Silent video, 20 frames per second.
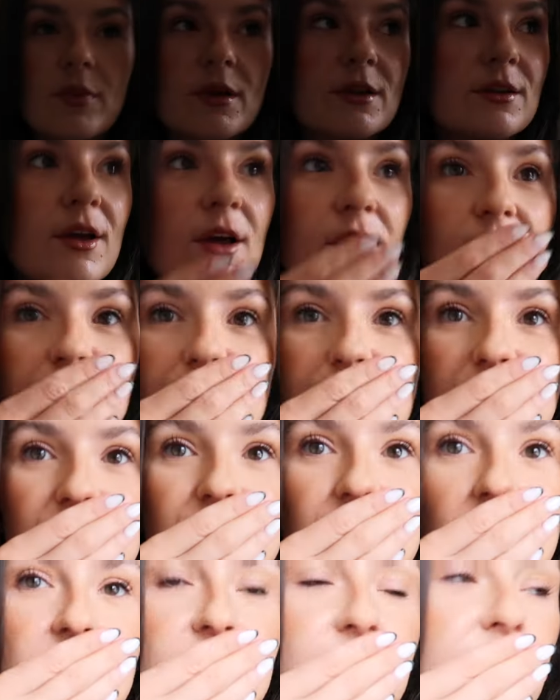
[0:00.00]
Pull. Just
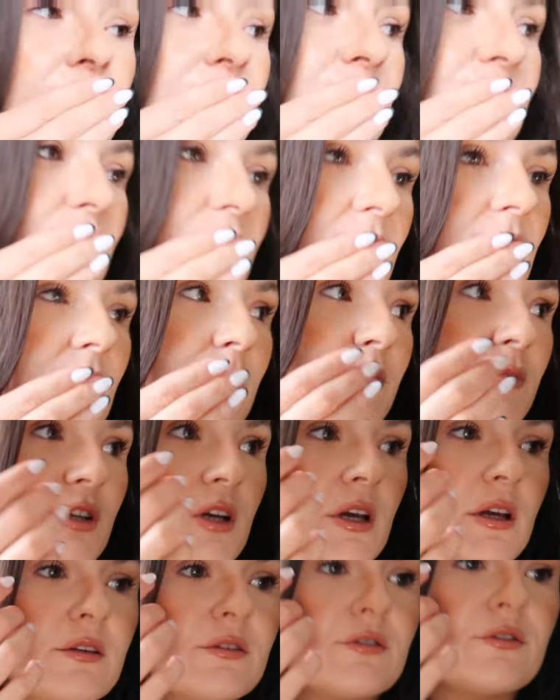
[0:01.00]
tried to balance on the
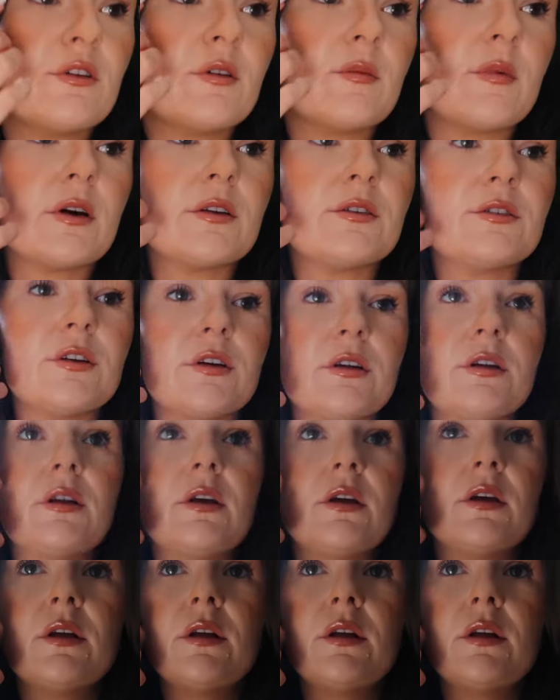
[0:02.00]
lampshade. Could you imagine?